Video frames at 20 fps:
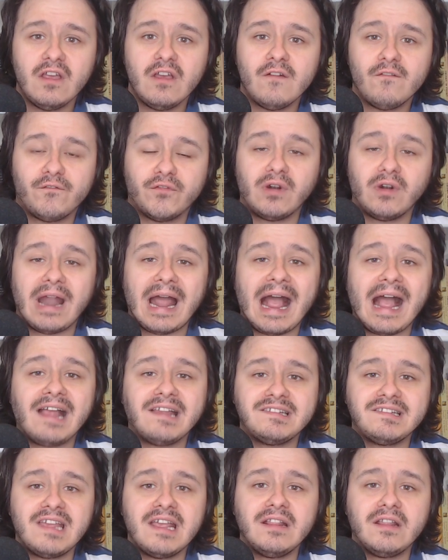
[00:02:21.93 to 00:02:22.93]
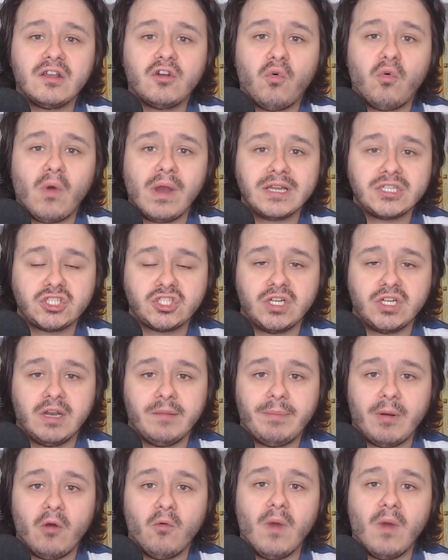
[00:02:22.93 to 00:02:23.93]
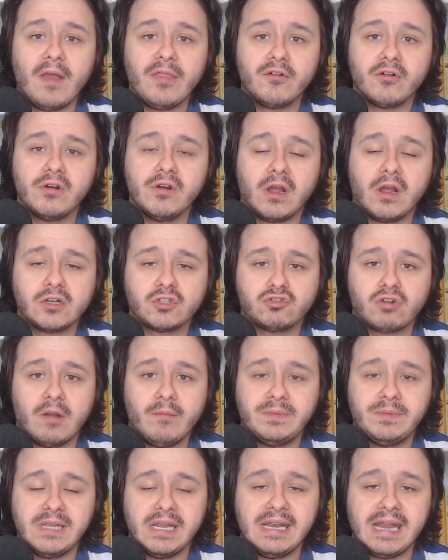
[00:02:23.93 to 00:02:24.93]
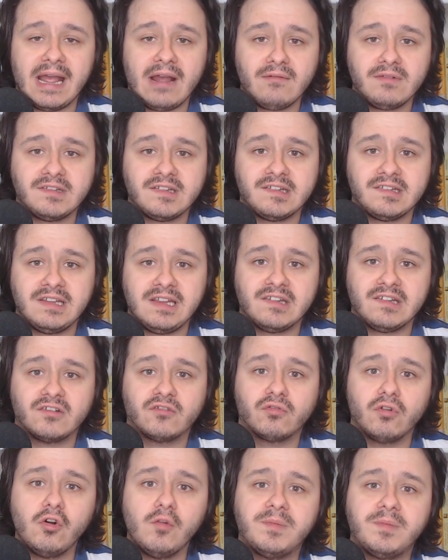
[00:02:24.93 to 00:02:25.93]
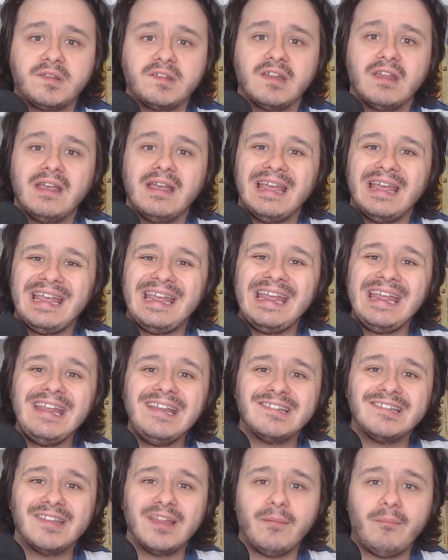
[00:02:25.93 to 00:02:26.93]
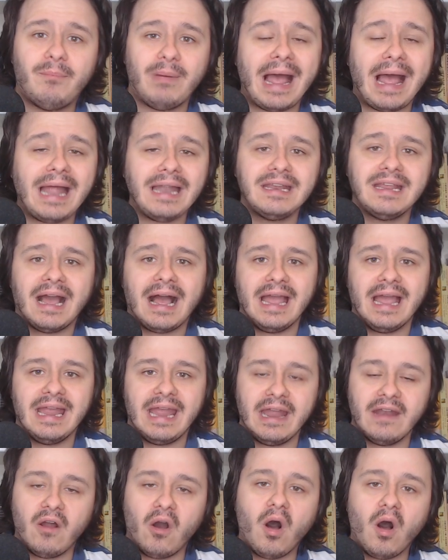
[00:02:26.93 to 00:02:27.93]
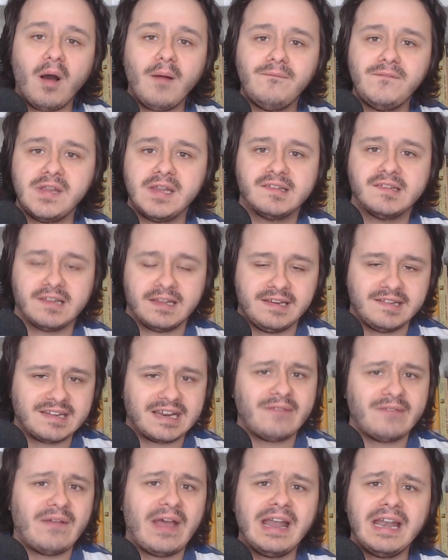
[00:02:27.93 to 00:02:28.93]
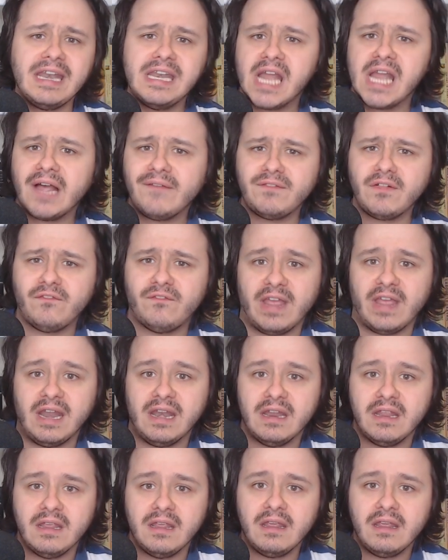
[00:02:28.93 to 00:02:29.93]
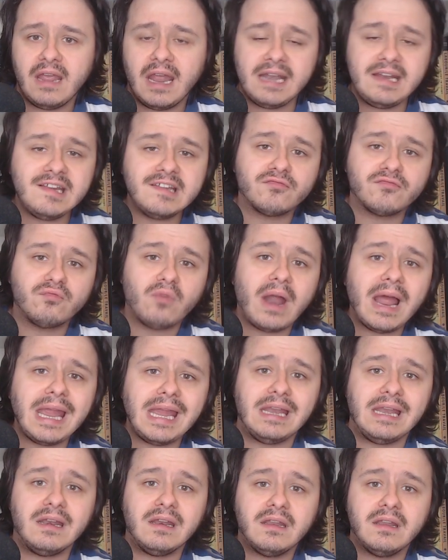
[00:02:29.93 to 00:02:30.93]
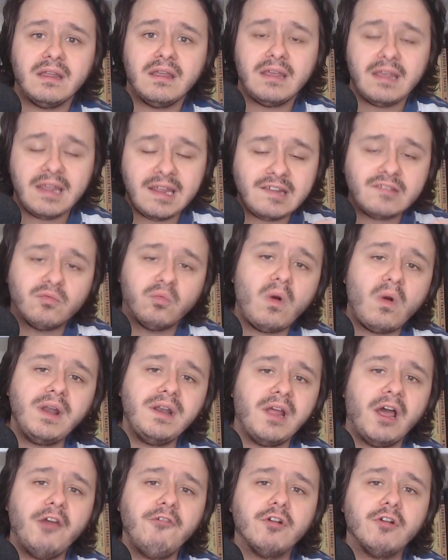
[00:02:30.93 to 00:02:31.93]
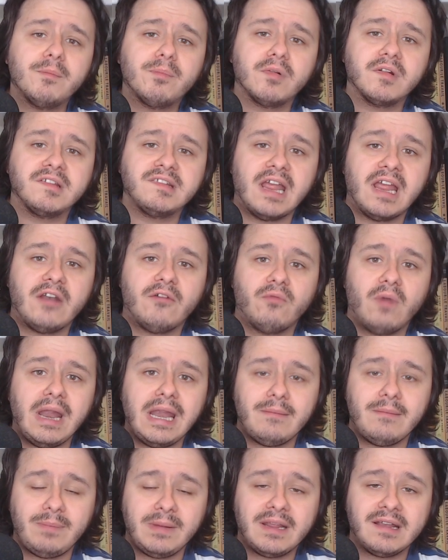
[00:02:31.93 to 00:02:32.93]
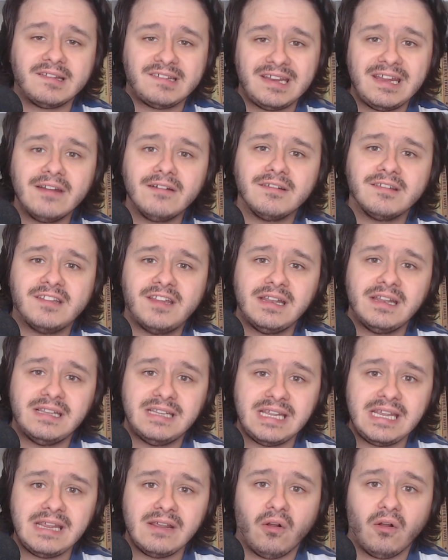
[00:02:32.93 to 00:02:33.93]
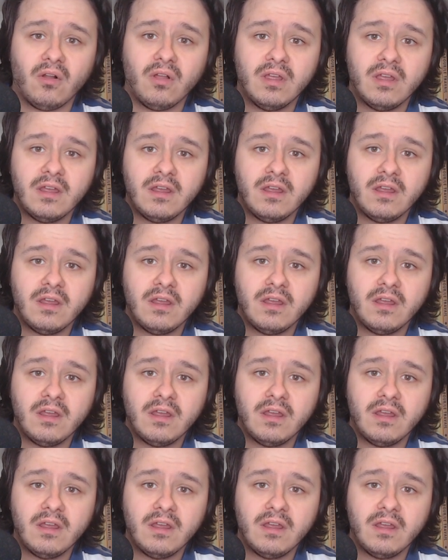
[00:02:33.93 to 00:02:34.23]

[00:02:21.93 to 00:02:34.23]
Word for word: For asking the question about whether or not Trump denounces these groups, he's the bad guy. And obviously, he's like, I've had enough of it. And he's right. He's 100% right, because here's the deal.